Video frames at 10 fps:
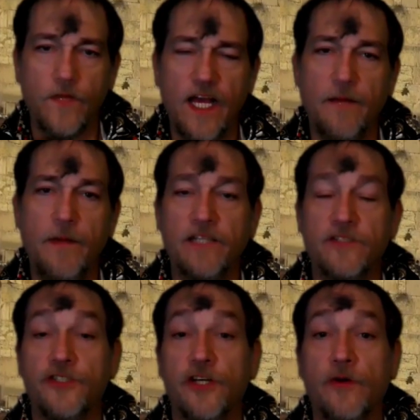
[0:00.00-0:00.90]
Hey,
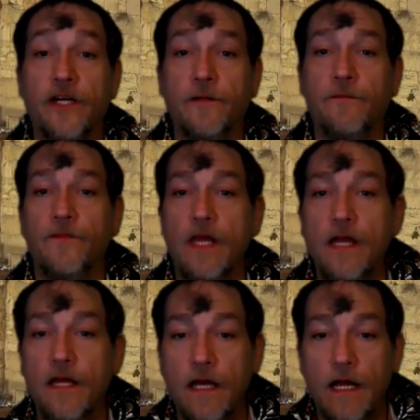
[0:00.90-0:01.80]
Pastor Joe here.
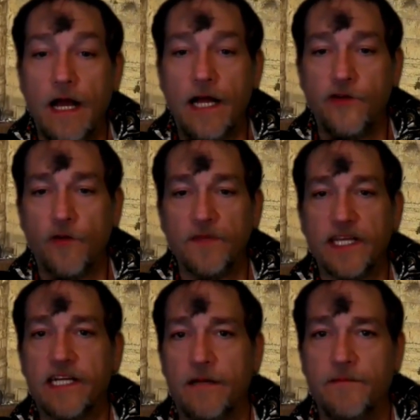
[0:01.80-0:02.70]
I
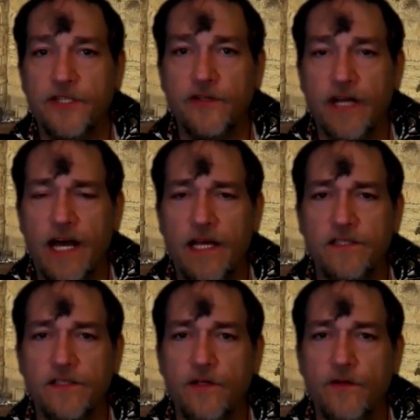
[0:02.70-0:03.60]
normally come to you
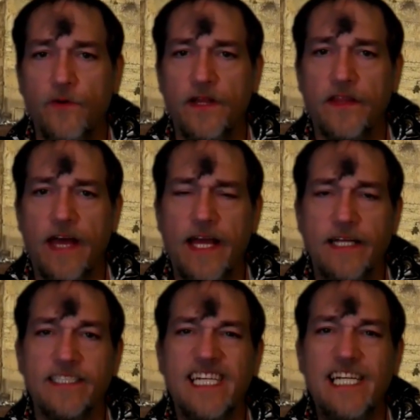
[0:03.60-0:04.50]
guys with
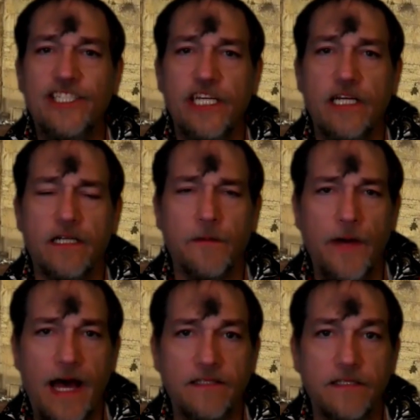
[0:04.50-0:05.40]
a teaching
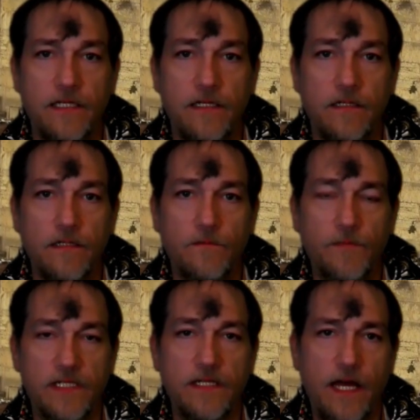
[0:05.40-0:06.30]
capacity,
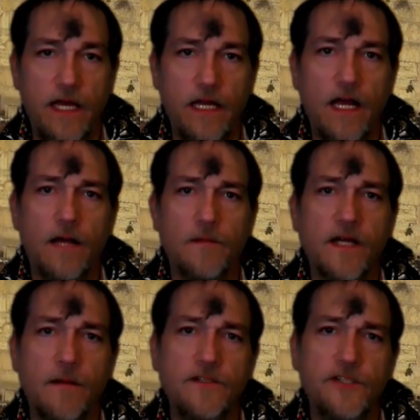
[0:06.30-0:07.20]
but today I'm
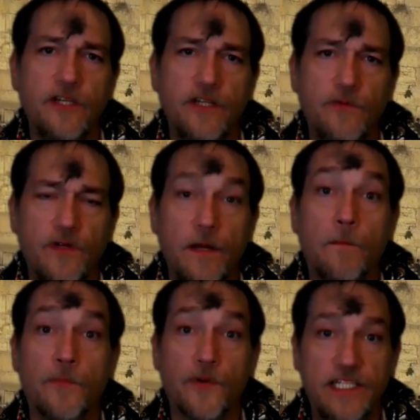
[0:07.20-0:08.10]
coming to you with a
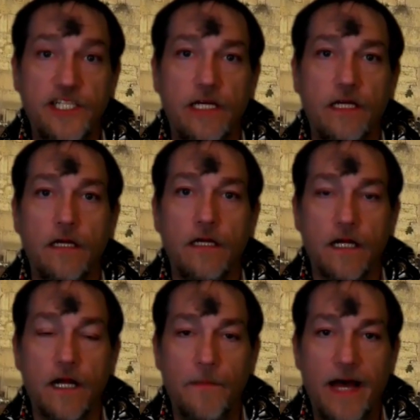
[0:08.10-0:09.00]
preaching
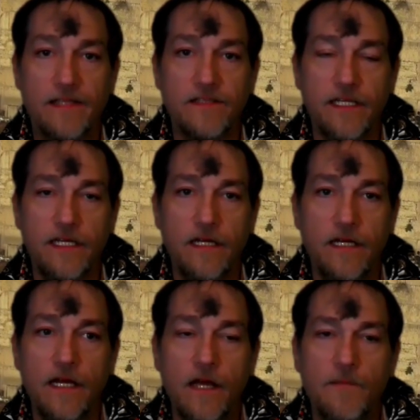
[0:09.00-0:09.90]
capacity
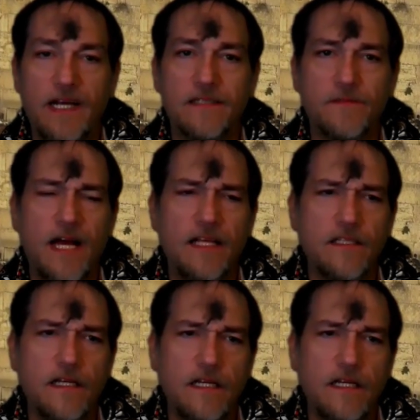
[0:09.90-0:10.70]
because I'm not